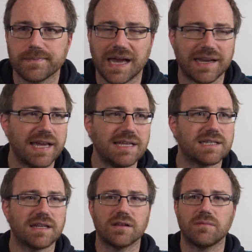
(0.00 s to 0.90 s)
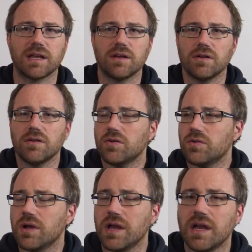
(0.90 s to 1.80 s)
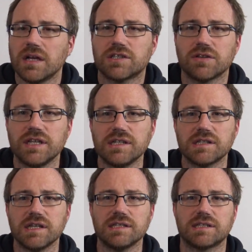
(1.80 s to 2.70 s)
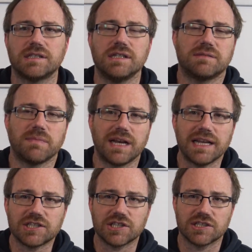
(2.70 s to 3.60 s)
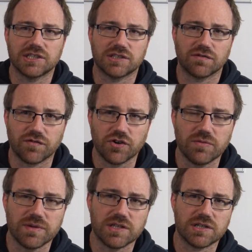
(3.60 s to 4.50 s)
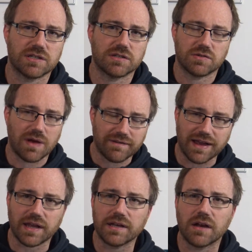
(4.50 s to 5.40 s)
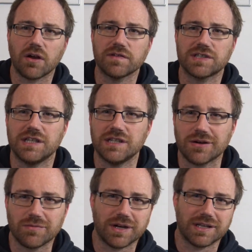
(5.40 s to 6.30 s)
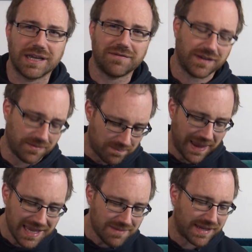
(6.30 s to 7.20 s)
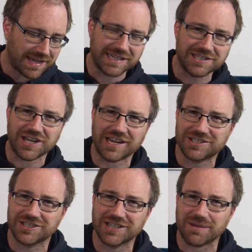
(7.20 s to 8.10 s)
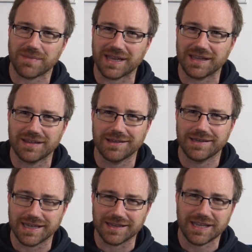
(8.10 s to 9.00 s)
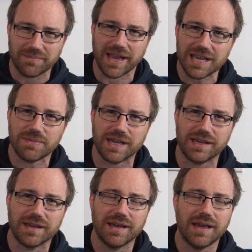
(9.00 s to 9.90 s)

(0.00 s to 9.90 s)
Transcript: Like, so these malicious rumors swell around, and obviously you don't want to give your baby an injection that might kill your baby.